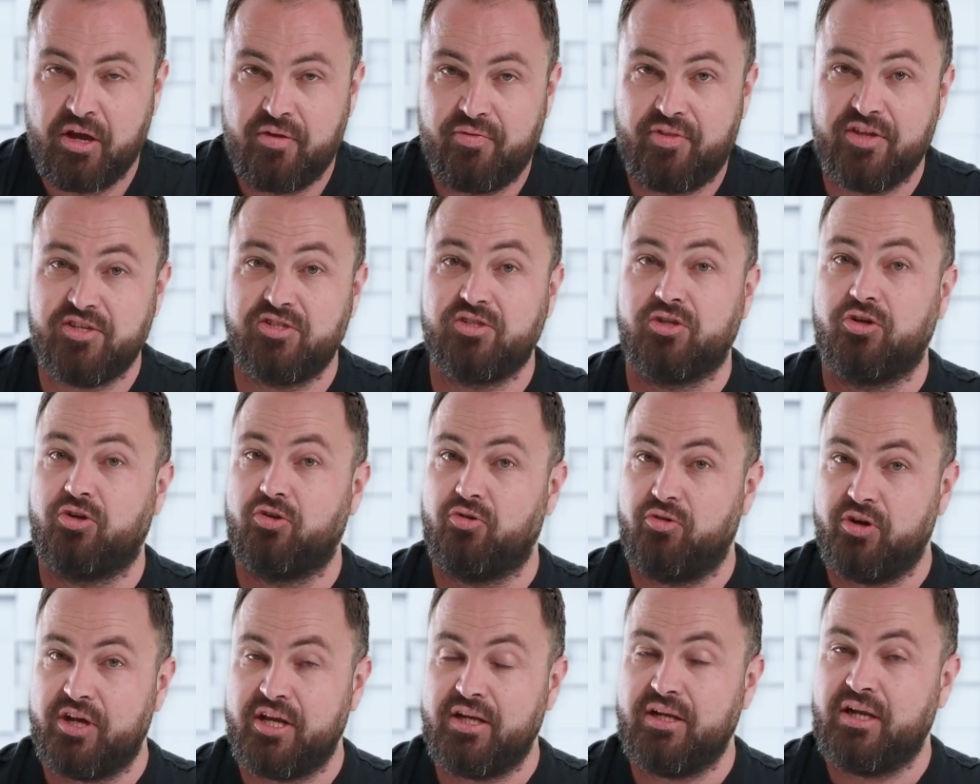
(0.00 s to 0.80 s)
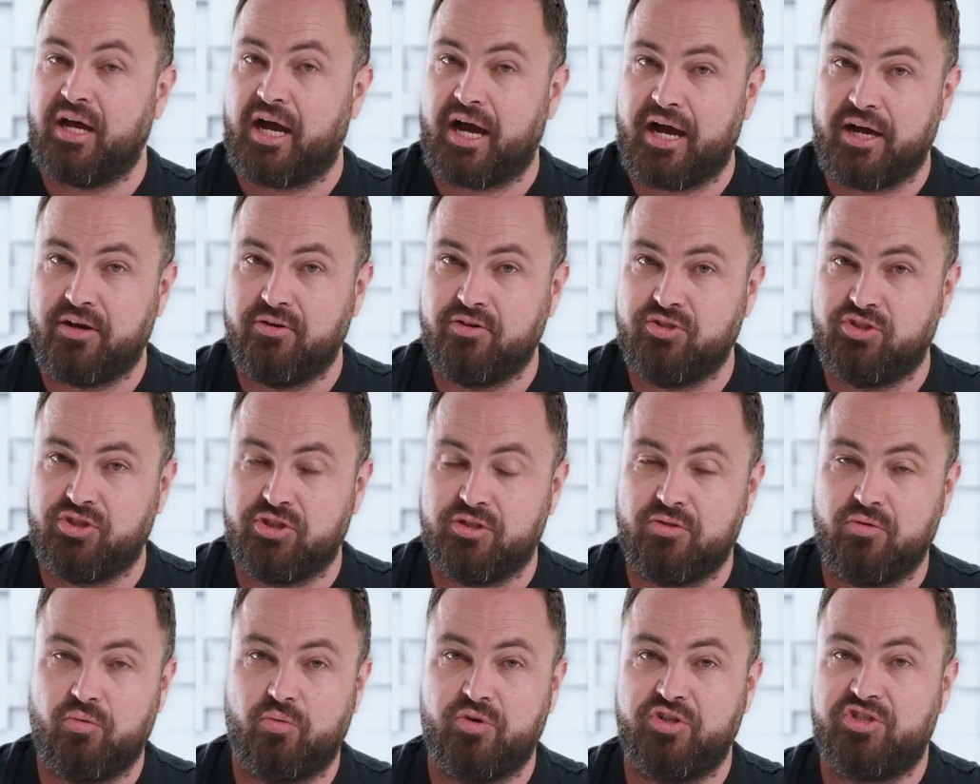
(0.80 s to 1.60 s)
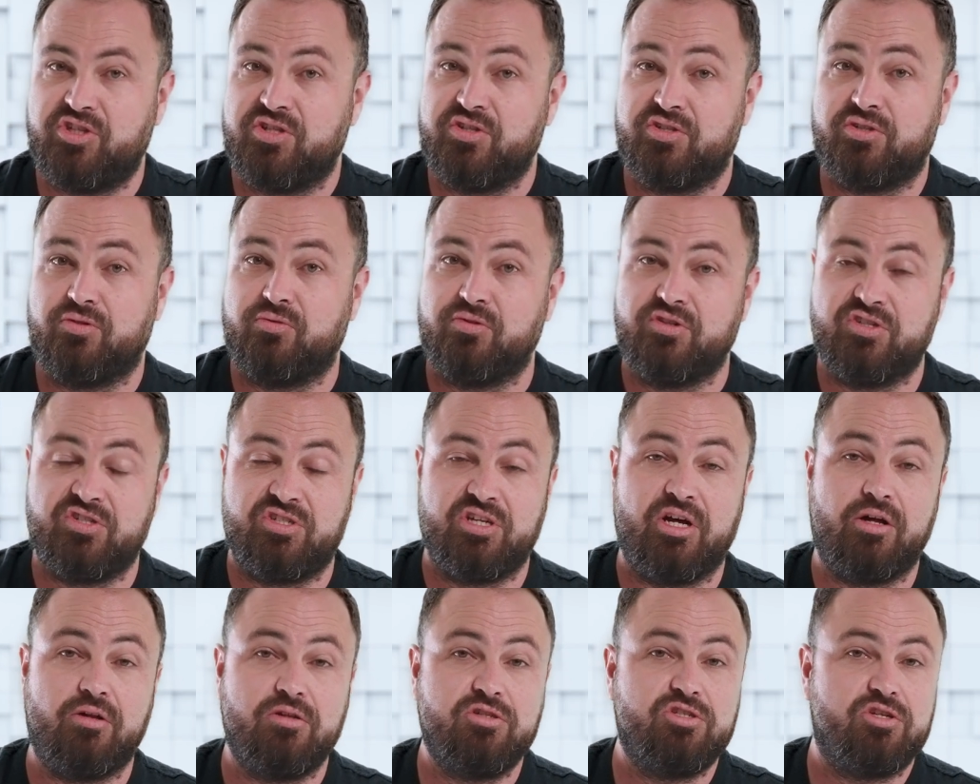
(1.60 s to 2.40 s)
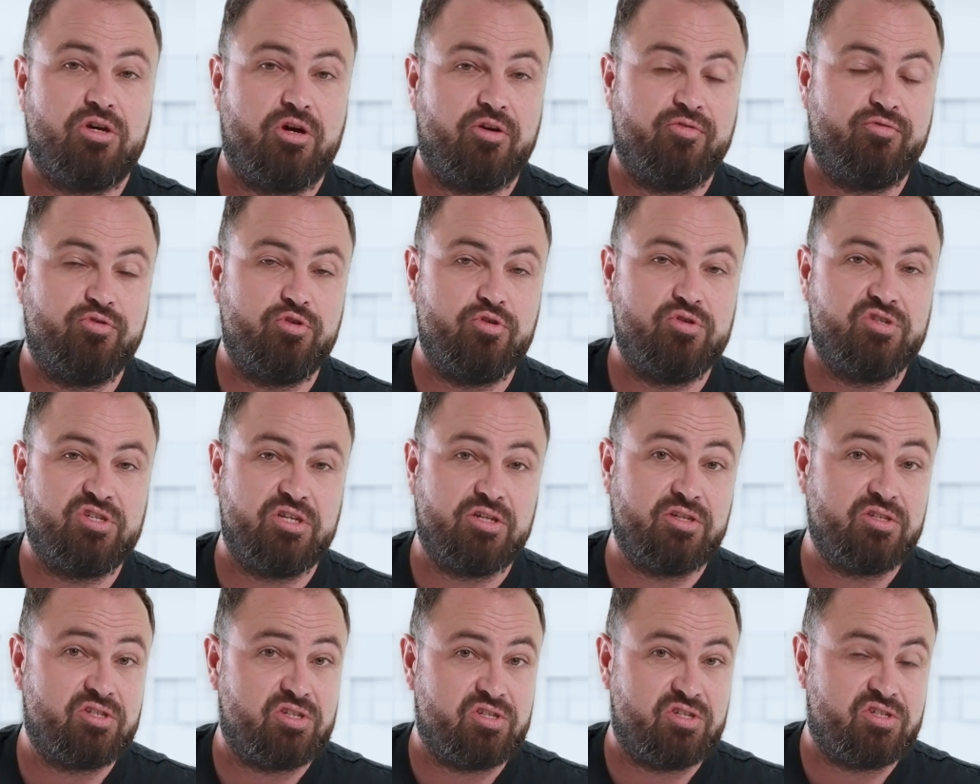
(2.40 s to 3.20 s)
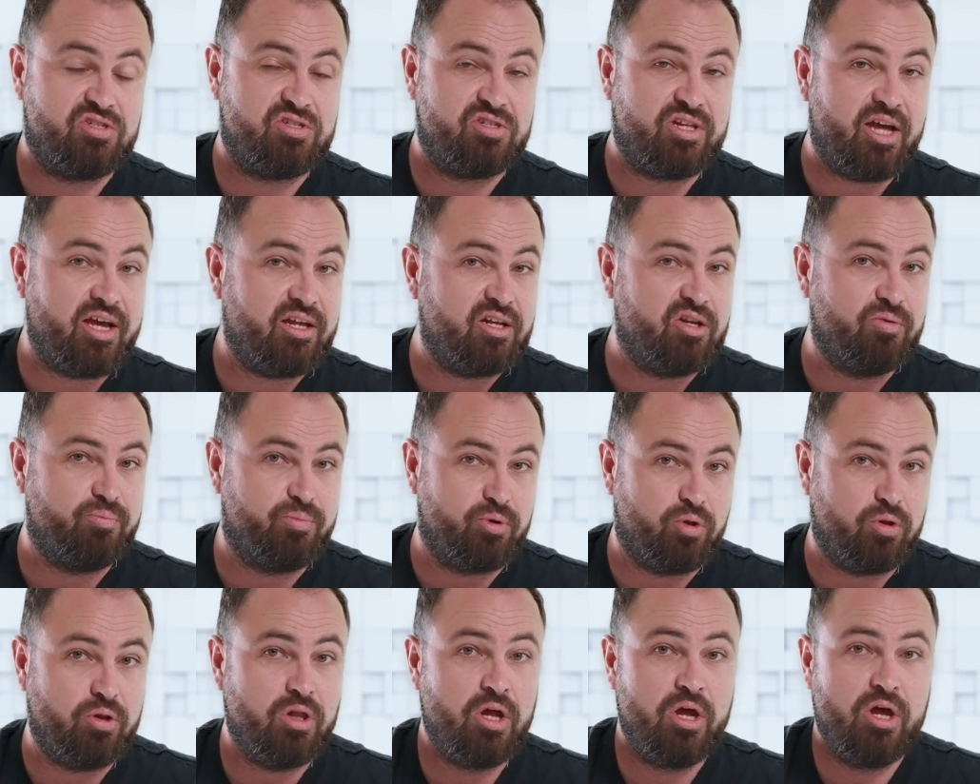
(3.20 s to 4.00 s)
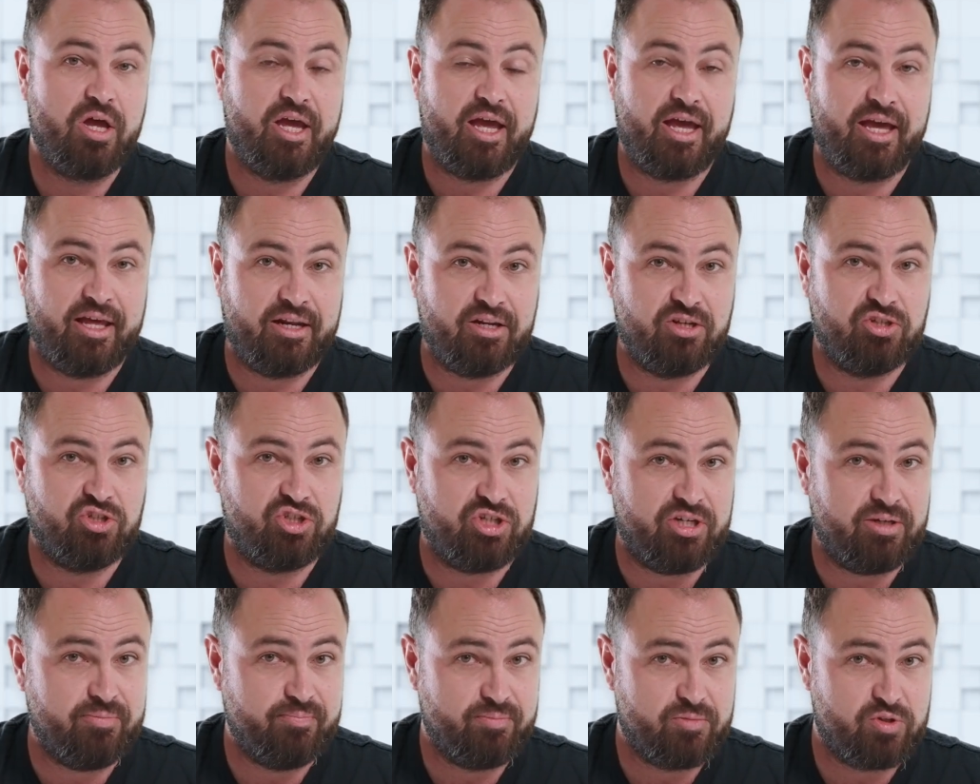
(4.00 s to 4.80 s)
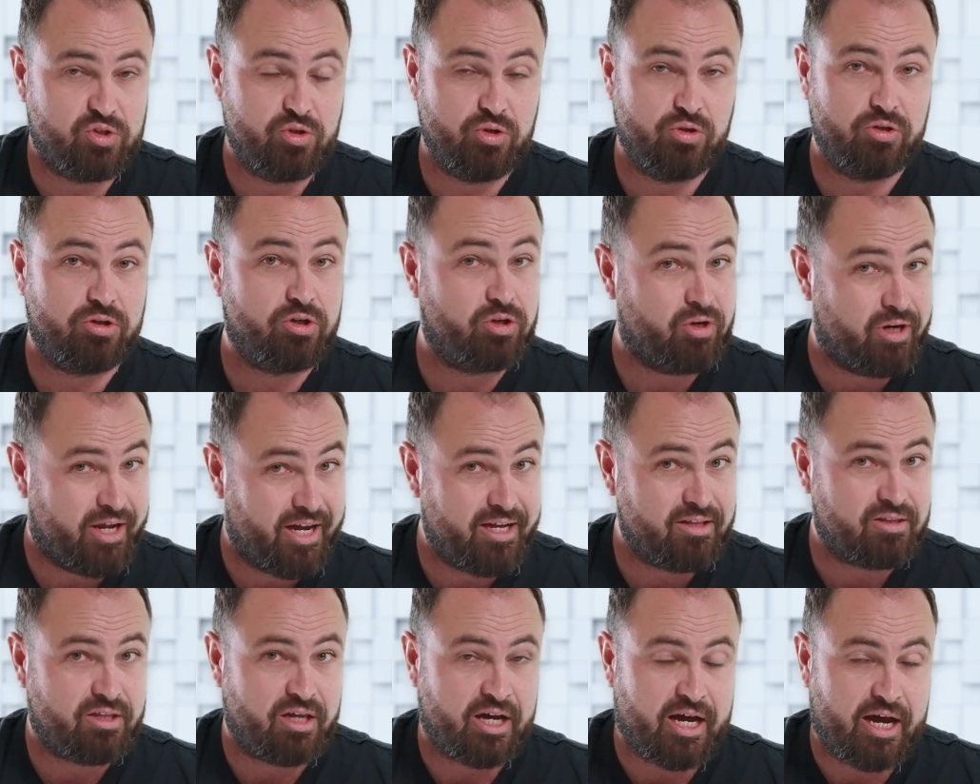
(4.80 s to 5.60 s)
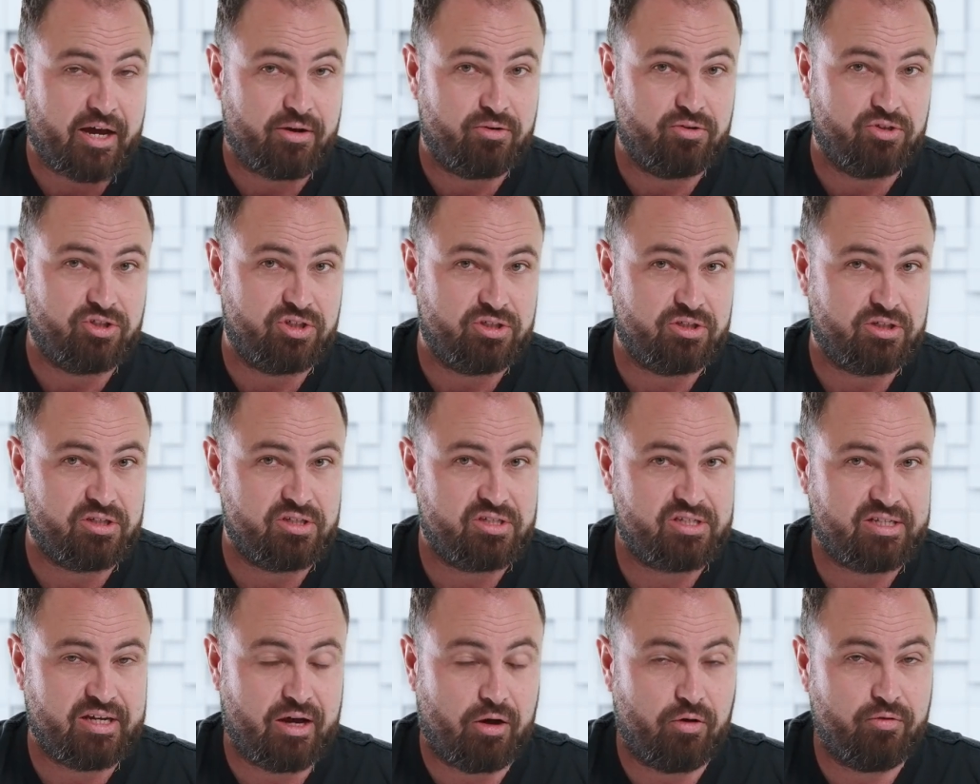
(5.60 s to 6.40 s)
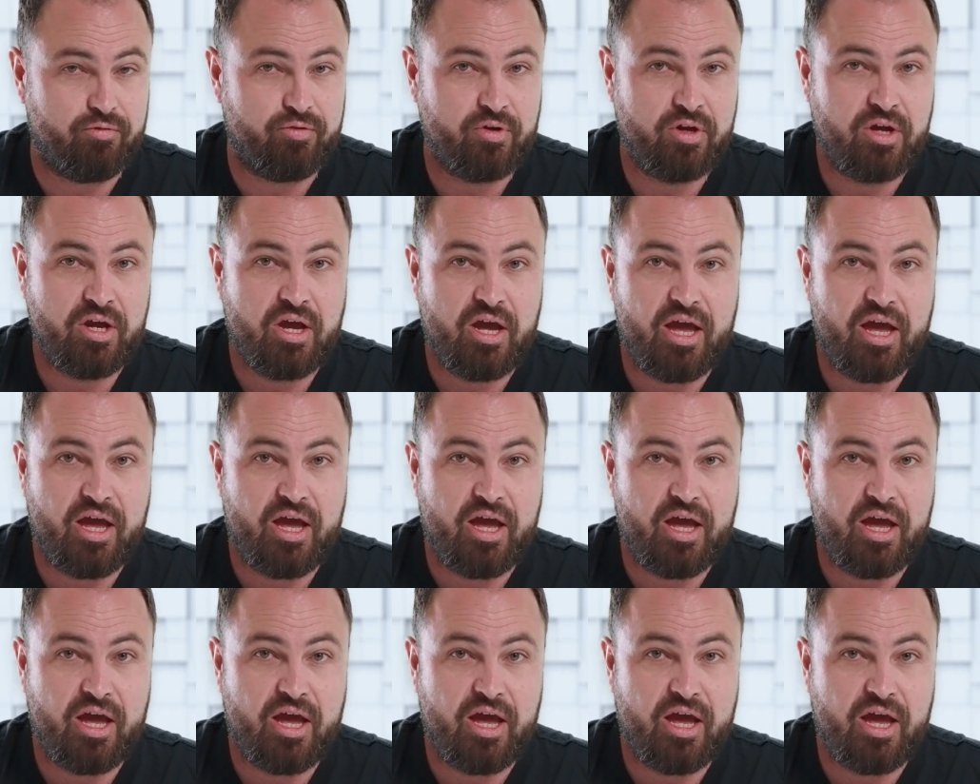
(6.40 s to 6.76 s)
There's green hydrogen, which is the result of using sustainable energy to create the hydrogen itself.